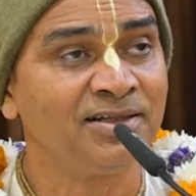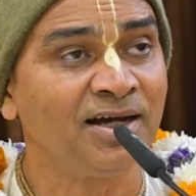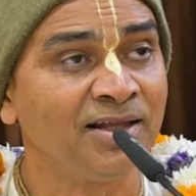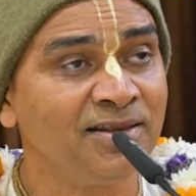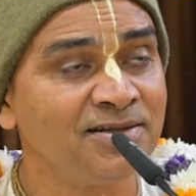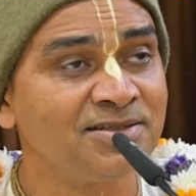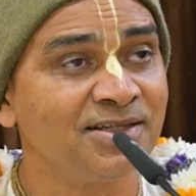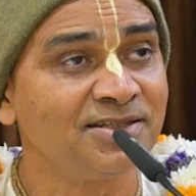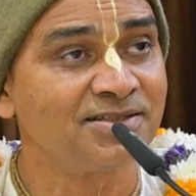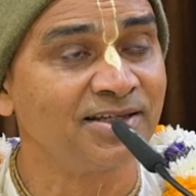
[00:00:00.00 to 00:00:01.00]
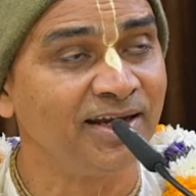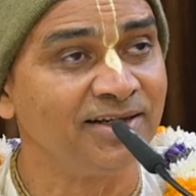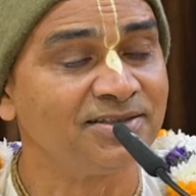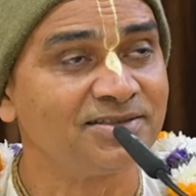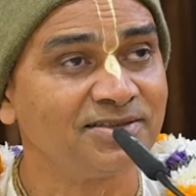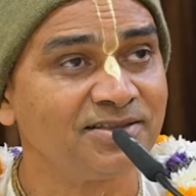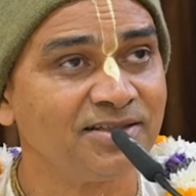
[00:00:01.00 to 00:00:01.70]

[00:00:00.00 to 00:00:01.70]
the other six gates,